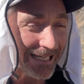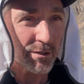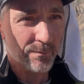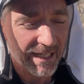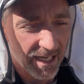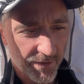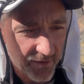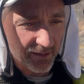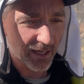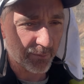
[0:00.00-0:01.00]
but I
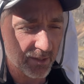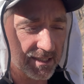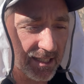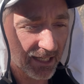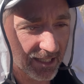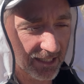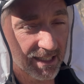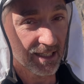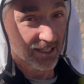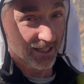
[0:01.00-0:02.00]
think I was
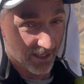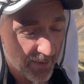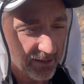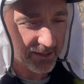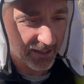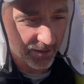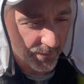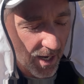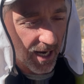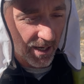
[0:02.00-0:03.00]
about to get
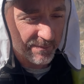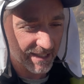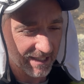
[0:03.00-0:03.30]
robbed